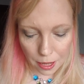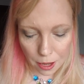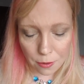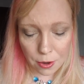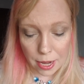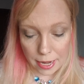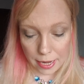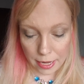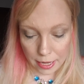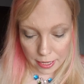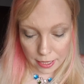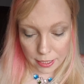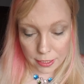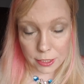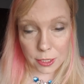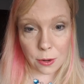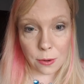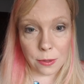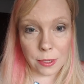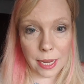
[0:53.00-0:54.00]
Okay,
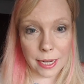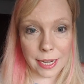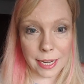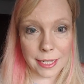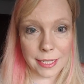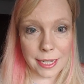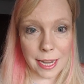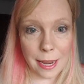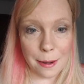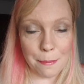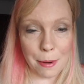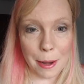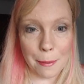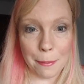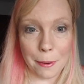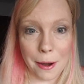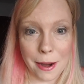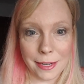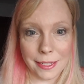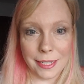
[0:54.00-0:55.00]
so like I said, my
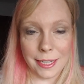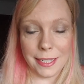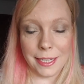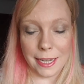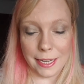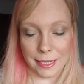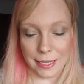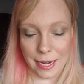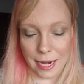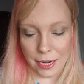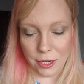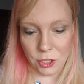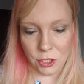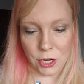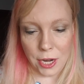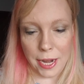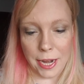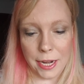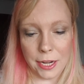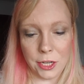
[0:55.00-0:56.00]
process has not
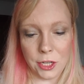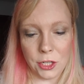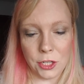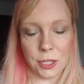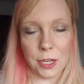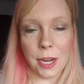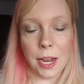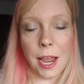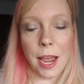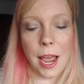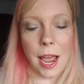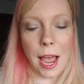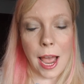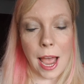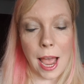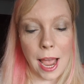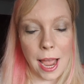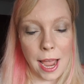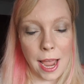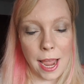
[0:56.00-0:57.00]
changed.
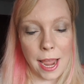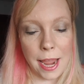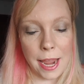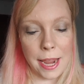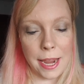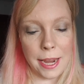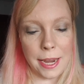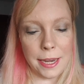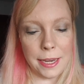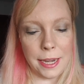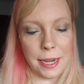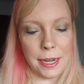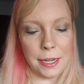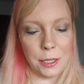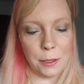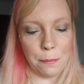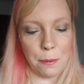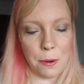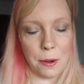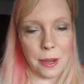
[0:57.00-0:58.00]
I
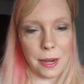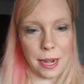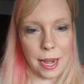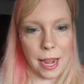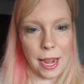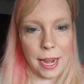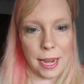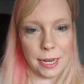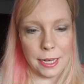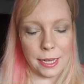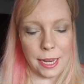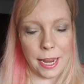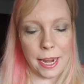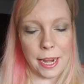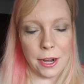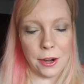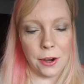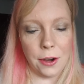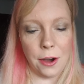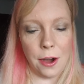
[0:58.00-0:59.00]
need to put a
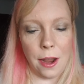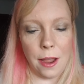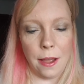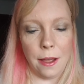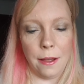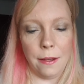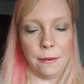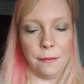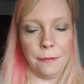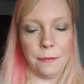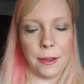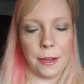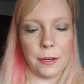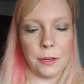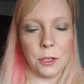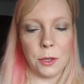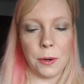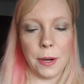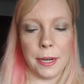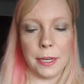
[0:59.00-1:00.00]
layer of
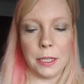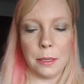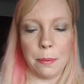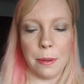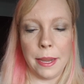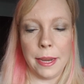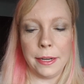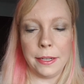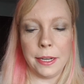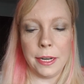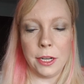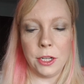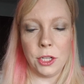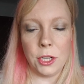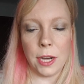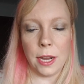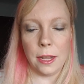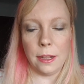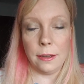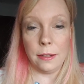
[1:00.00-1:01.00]
transplanting
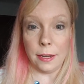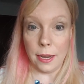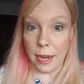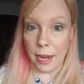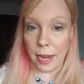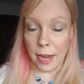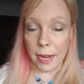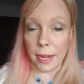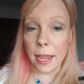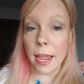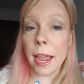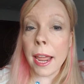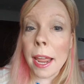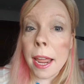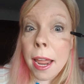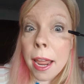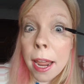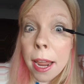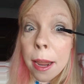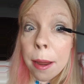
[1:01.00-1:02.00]
gel,
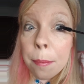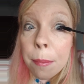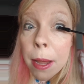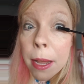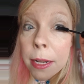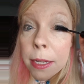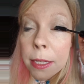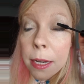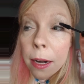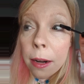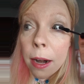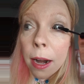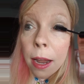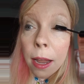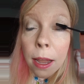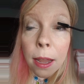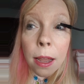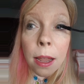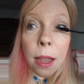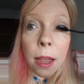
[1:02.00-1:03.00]
aka
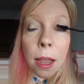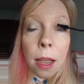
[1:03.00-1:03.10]
mascara,